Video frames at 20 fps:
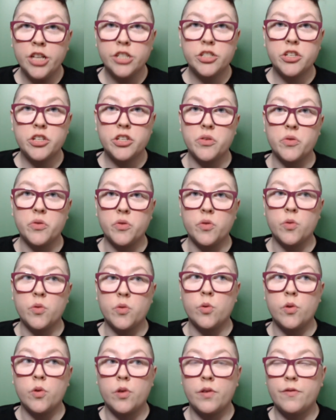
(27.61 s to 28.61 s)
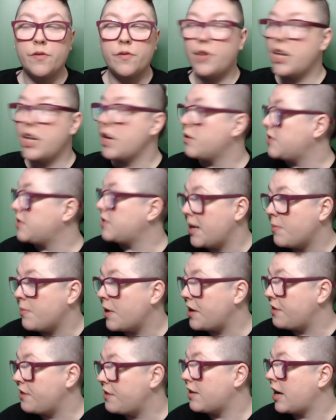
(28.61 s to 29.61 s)
to videotape
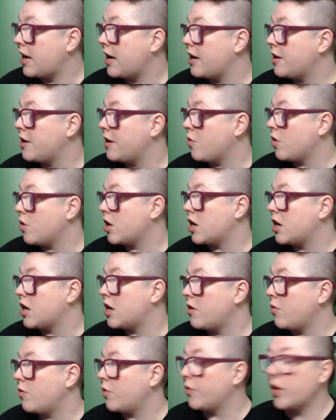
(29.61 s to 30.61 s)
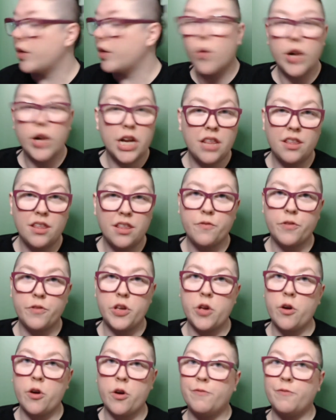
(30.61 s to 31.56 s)
anything or record anything for you.